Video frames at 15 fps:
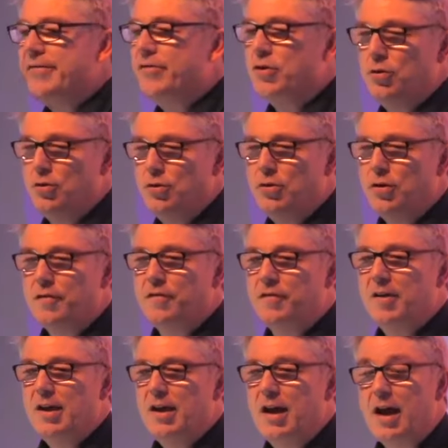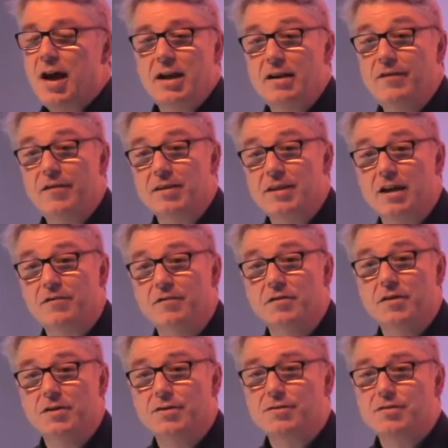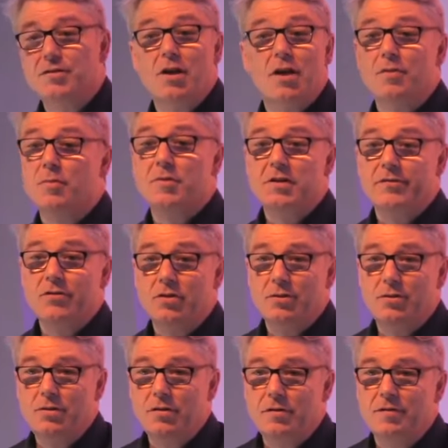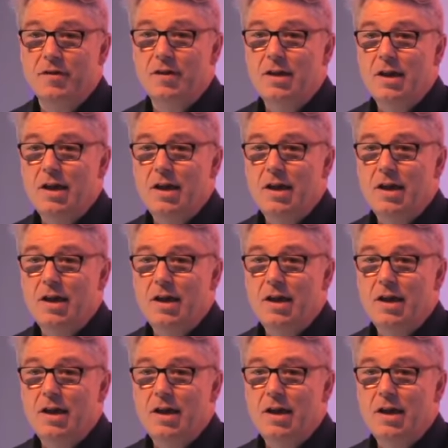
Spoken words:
ever good enough. I lived like that for years. Nothing was ever good enough.